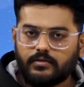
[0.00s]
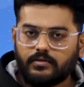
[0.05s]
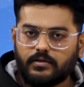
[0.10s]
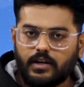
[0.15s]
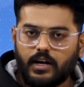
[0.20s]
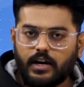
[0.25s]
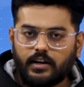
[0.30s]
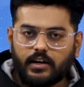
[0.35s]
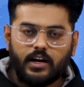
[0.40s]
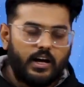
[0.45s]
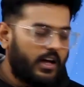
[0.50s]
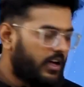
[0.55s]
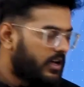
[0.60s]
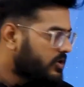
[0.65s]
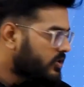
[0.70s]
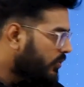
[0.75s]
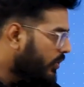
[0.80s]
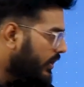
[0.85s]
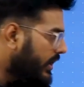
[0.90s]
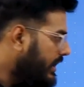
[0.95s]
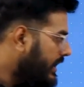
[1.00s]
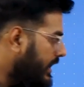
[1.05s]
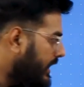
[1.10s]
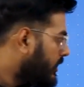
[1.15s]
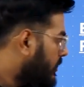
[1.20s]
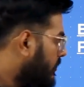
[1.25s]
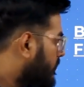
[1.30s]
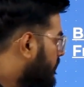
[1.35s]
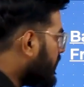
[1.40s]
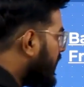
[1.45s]
right? So what I
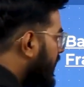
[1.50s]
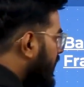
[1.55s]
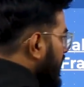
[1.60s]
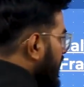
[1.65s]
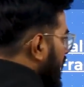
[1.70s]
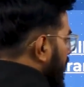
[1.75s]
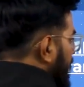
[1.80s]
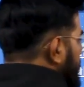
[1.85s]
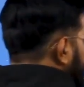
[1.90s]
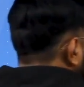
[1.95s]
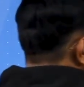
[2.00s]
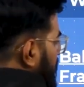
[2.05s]
need to find, I